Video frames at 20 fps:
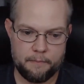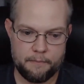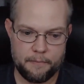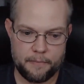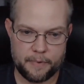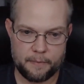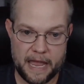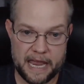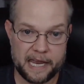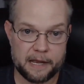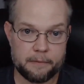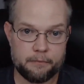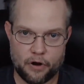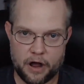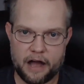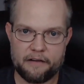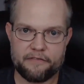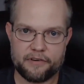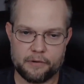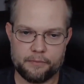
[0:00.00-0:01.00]
Make it
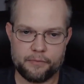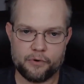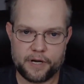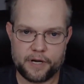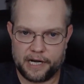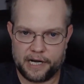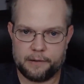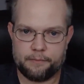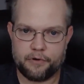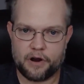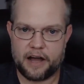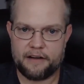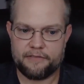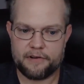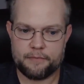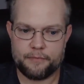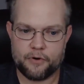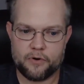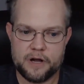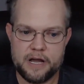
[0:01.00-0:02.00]
profitable, get it
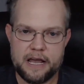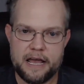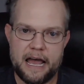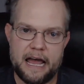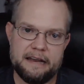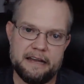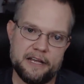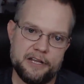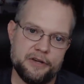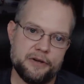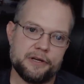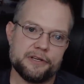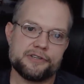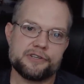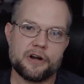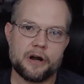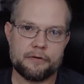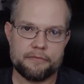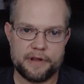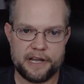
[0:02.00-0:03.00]
profitable, and then you can
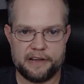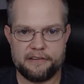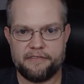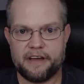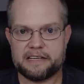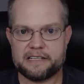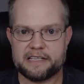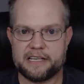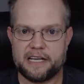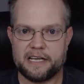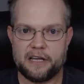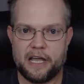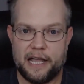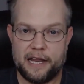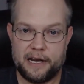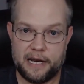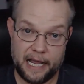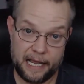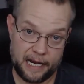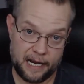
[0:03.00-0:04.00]
start reinvesting
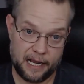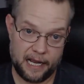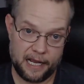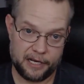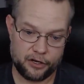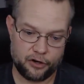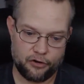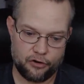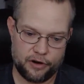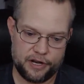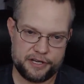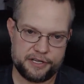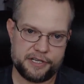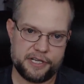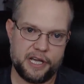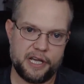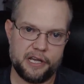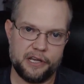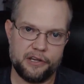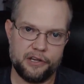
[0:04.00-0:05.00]
in
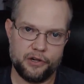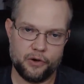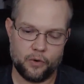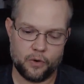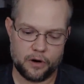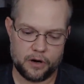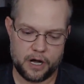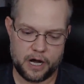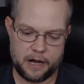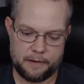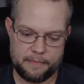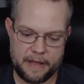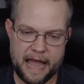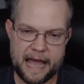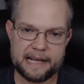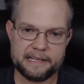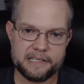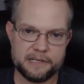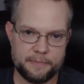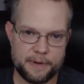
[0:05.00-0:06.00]
increasing your
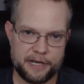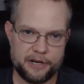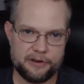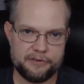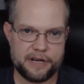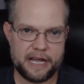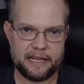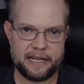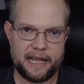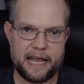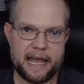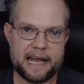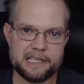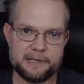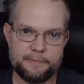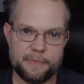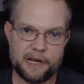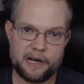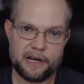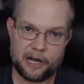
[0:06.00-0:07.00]
ad spend, your daily ad
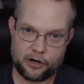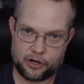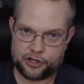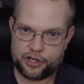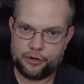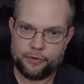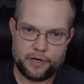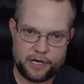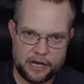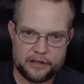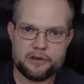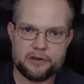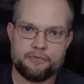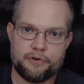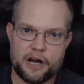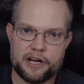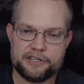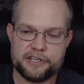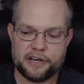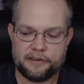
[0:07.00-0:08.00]
spend, to another
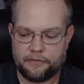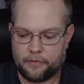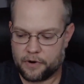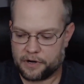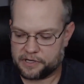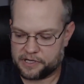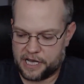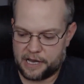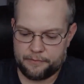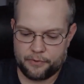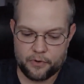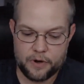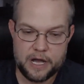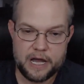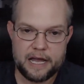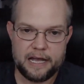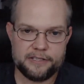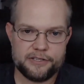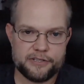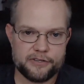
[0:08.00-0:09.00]
project, for example,
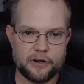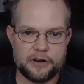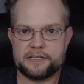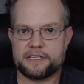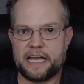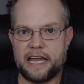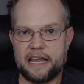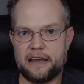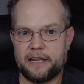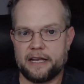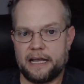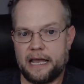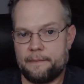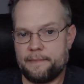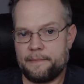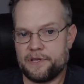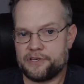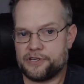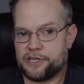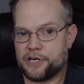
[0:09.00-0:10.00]
and start
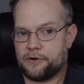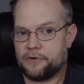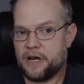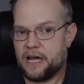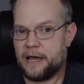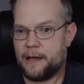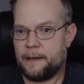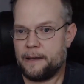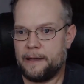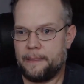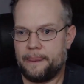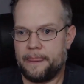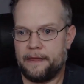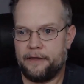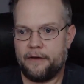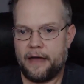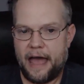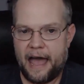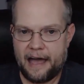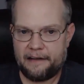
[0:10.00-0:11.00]
scaling. So
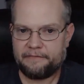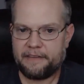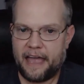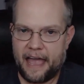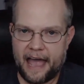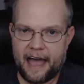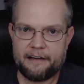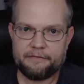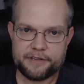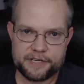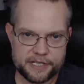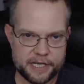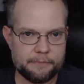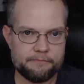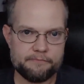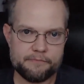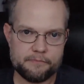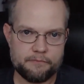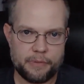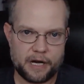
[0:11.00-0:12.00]
you have to have
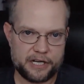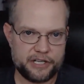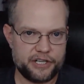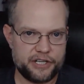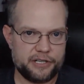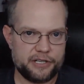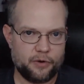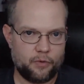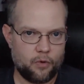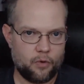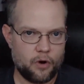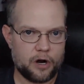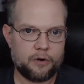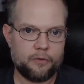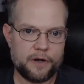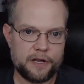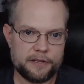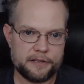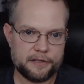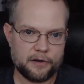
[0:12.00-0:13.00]
some budget to work
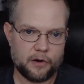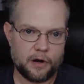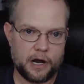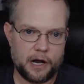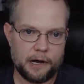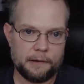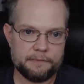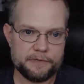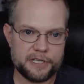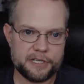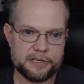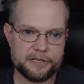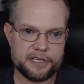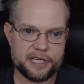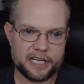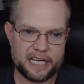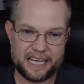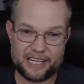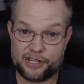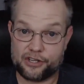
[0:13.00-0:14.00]
with
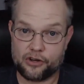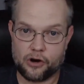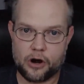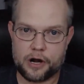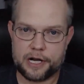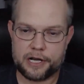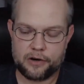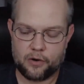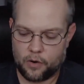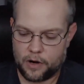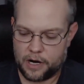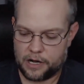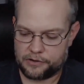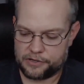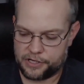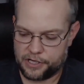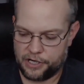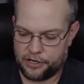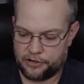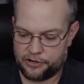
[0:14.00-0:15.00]
to get started, or
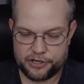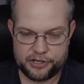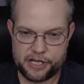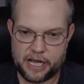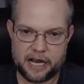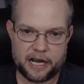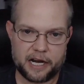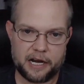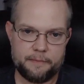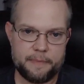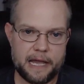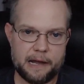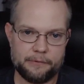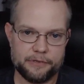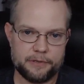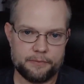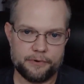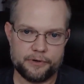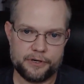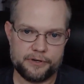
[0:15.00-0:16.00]
else you're just not going to be able
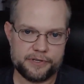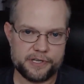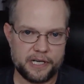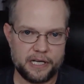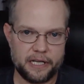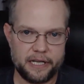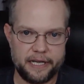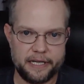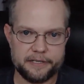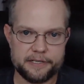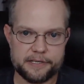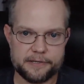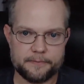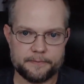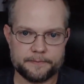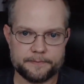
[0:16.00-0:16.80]
to produce any leads.